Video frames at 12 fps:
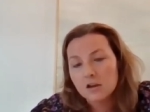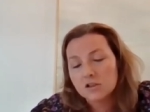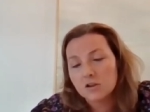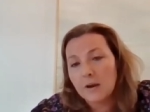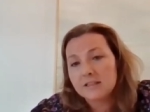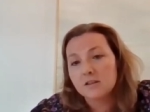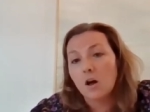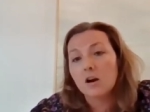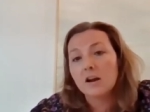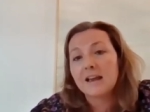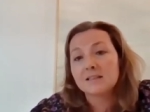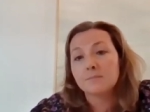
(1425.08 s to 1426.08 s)
So as
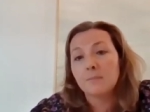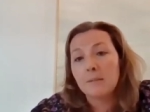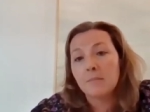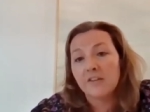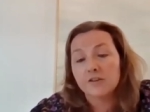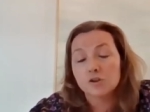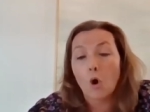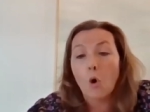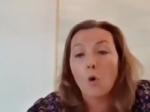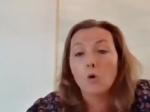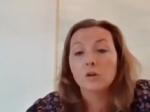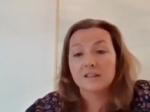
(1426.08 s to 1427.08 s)
long as my mother's
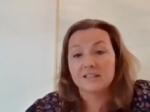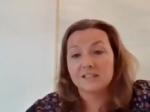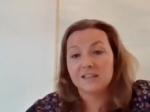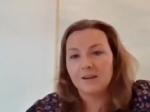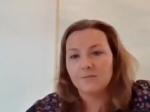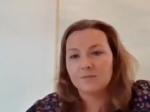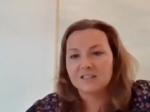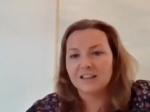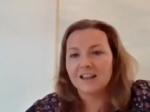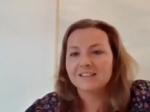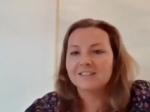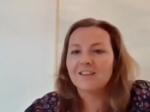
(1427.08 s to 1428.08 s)
whole estate was
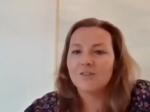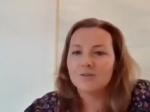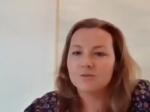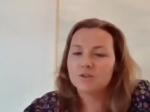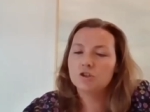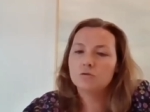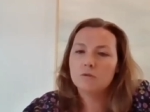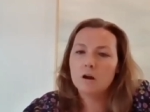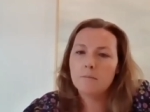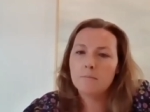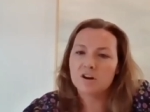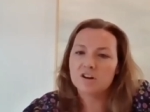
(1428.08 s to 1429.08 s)
less than those two
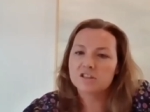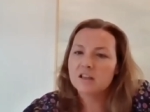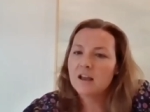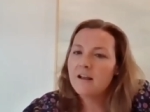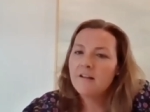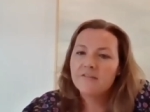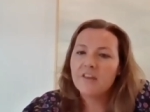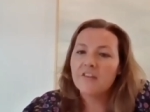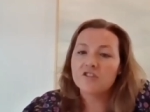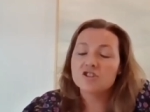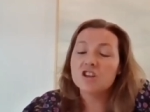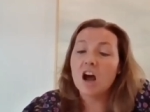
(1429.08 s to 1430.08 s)
numbers, then
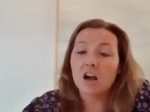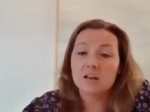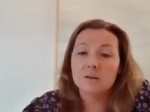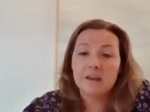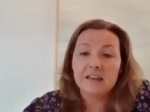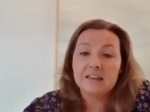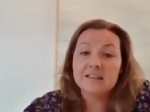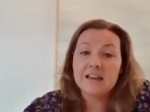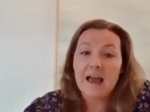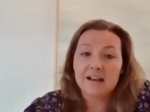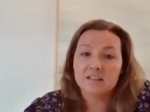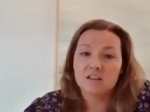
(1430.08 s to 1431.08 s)
there's not going to be any
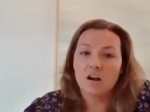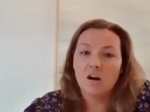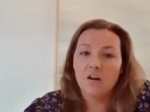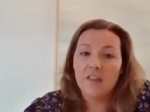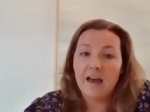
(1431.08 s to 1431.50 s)
tax on